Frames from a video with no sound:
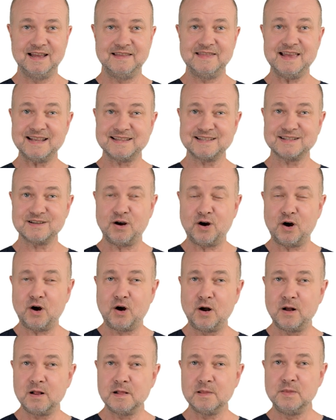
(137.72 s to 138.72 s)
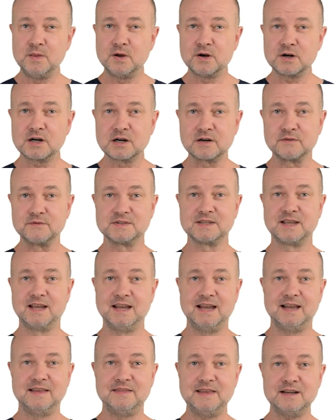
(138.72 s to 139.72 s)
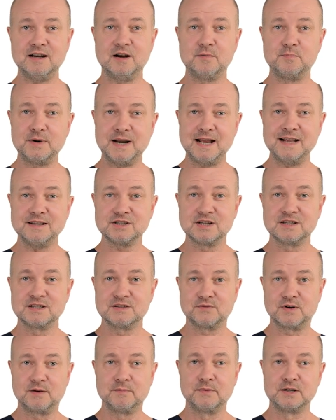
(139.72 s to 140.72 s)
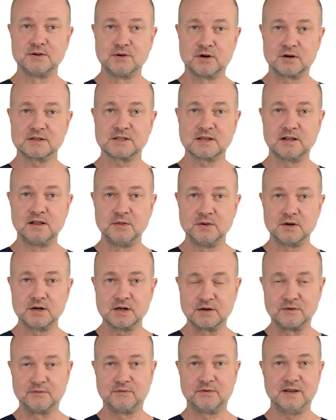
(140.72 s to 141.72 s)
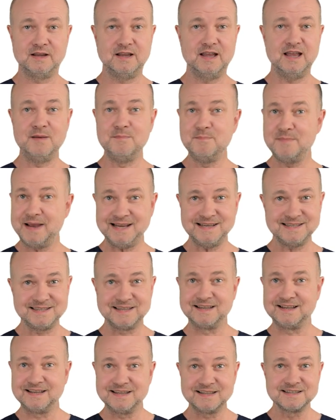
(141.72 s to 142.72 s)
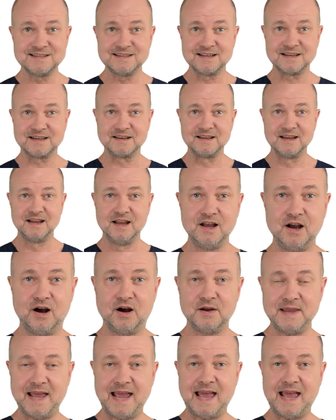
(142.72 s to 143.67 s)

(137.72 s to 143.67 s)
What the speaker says: That's all nerves. They are branches from the dorsal nerve. Amazing, isn't it? On